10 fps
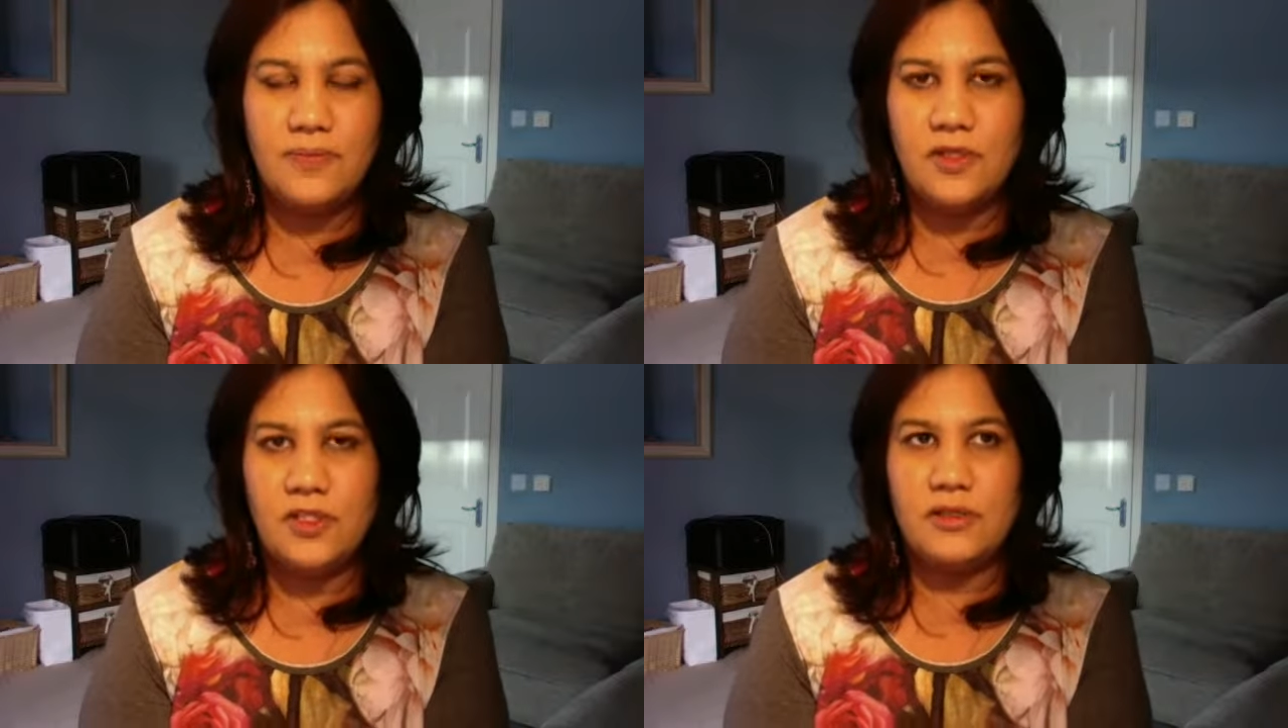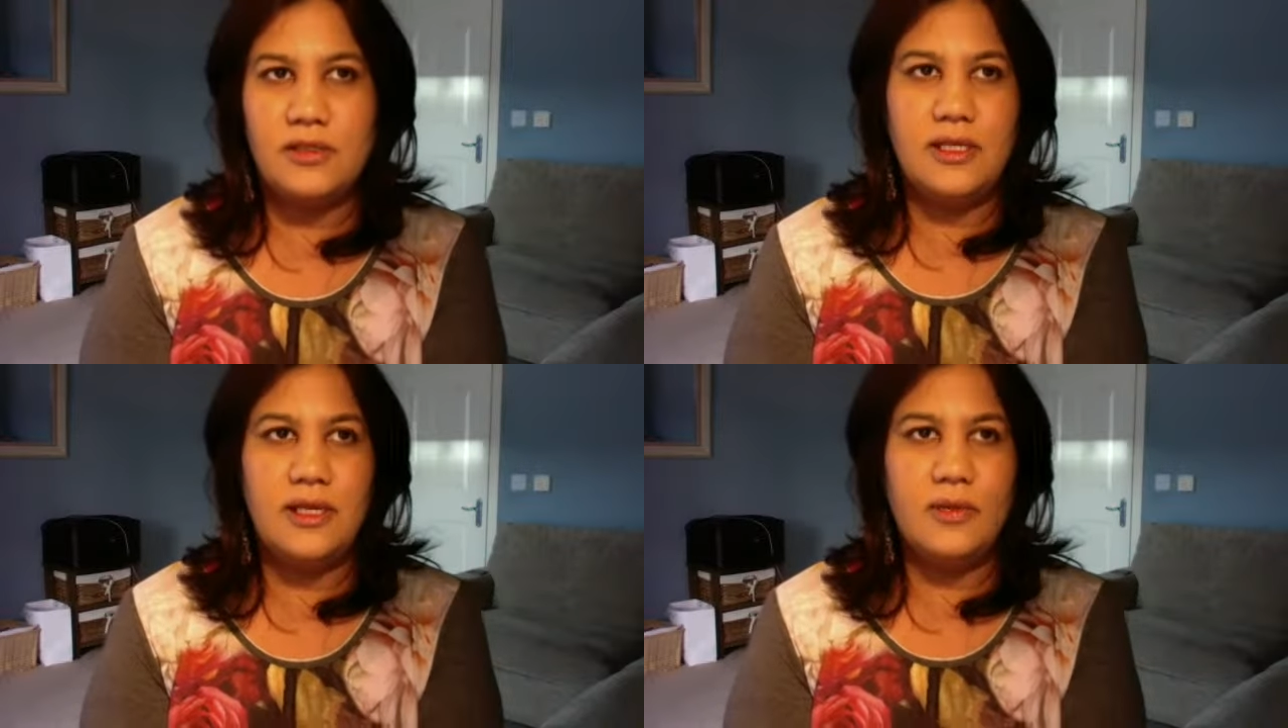Just
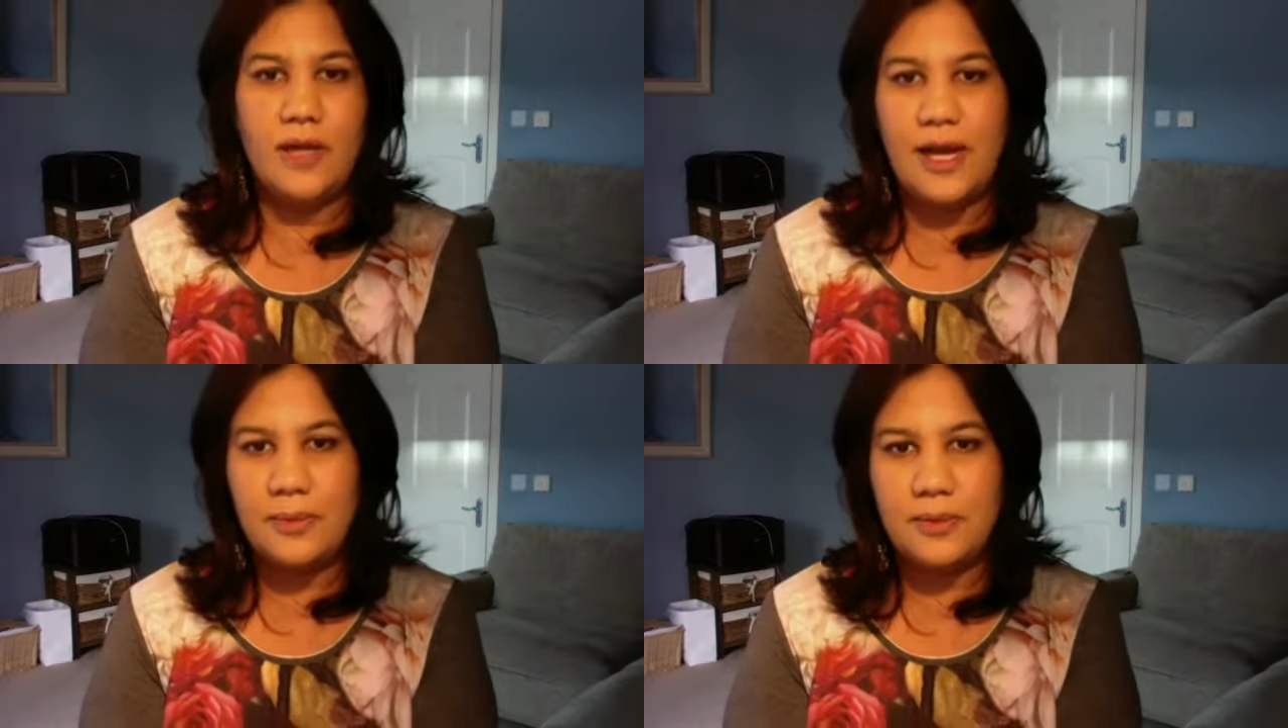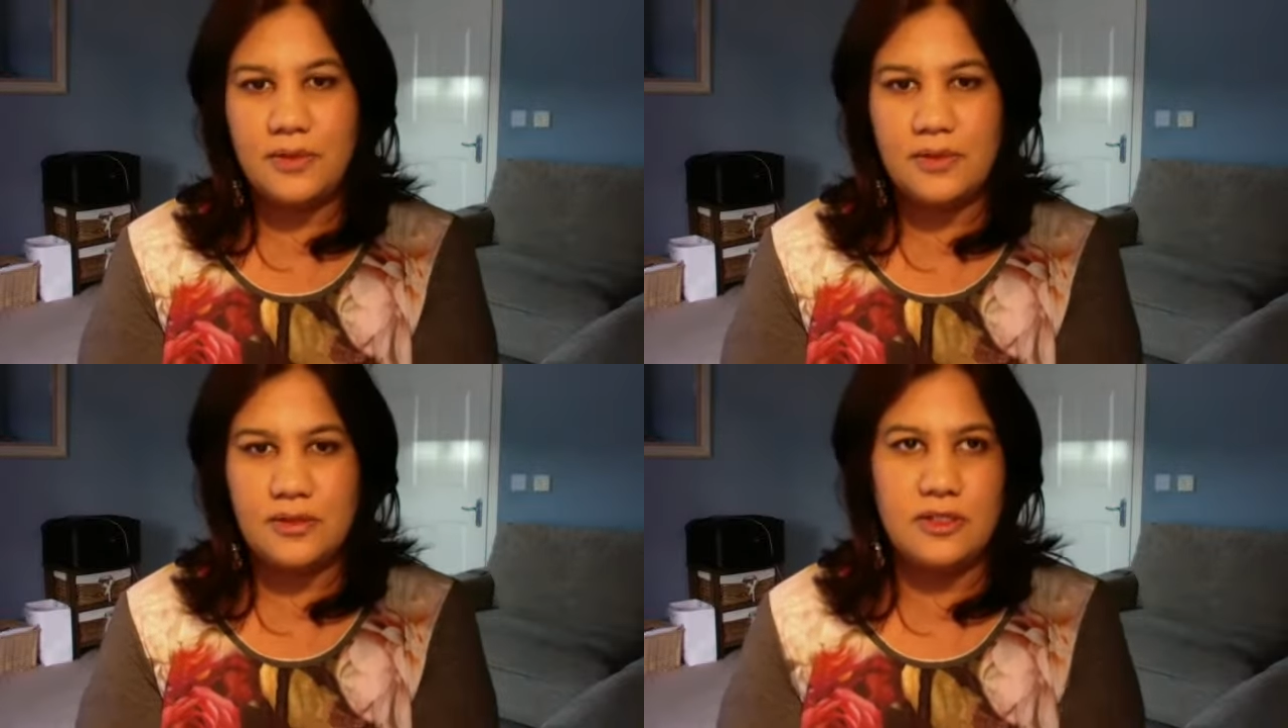see what
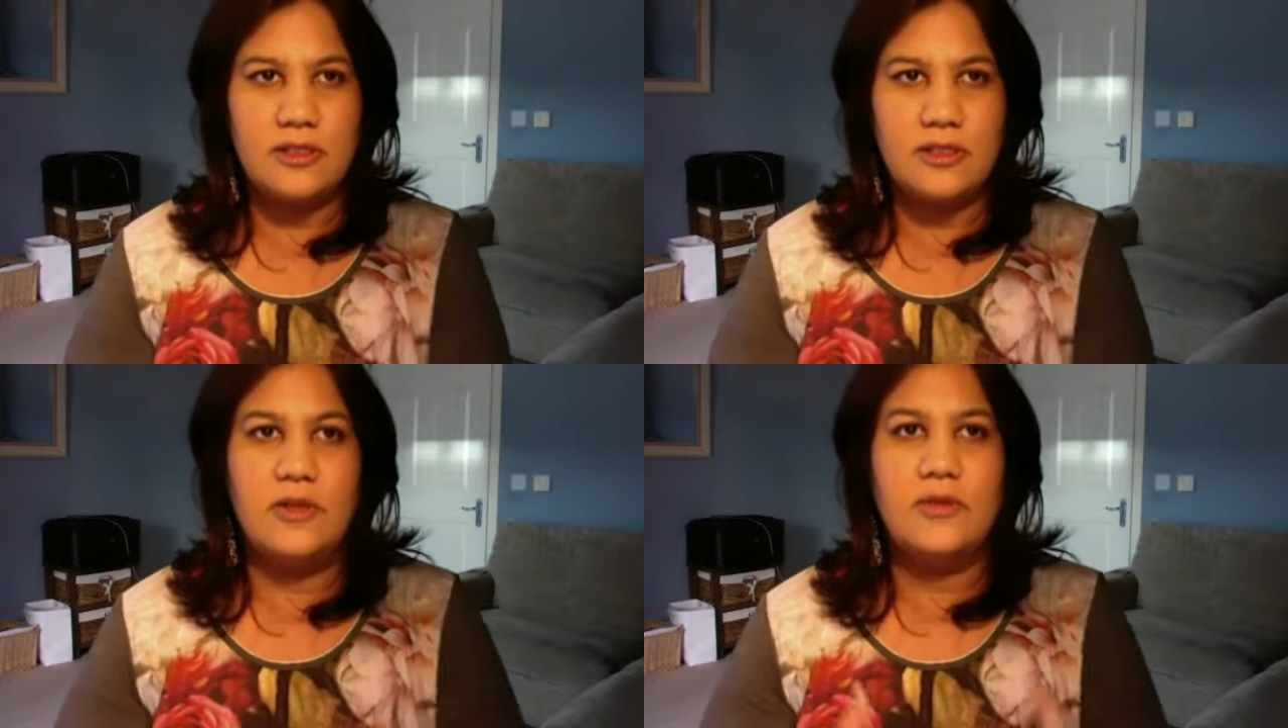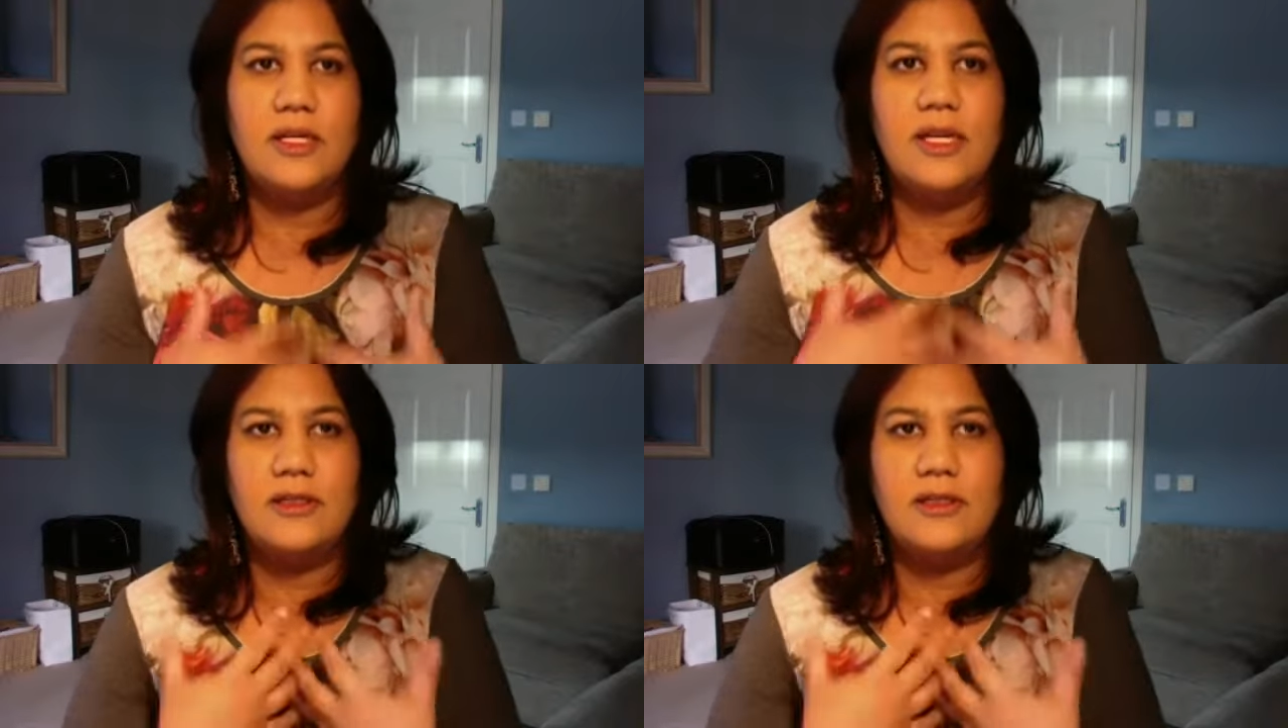happens. Just use it